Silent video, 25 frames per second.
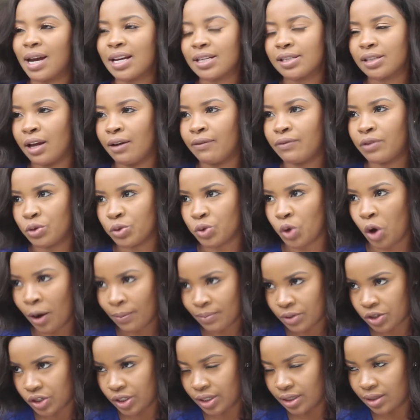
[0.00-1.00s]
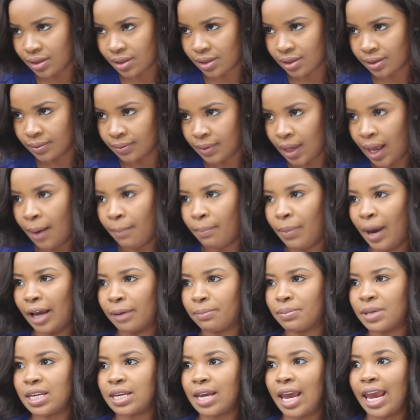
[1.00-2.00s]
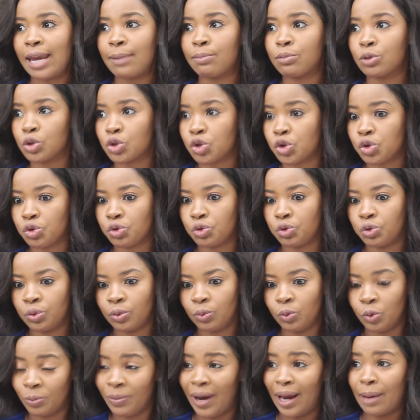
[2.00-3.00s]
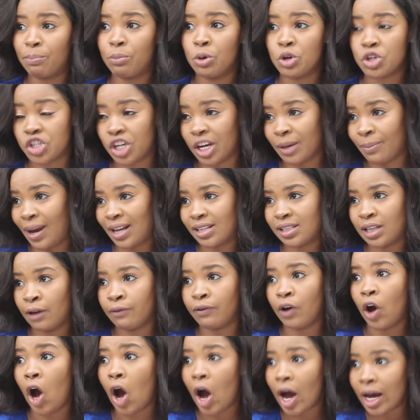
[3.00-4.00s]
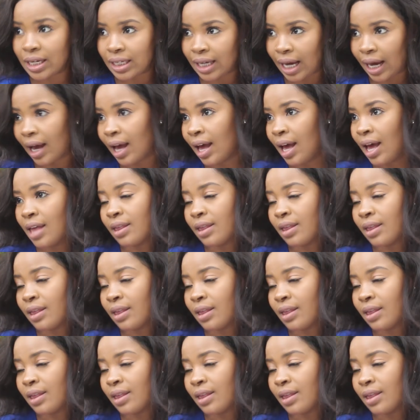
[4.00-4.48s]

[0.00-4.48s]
myself those options by being able to or by pushing myself harder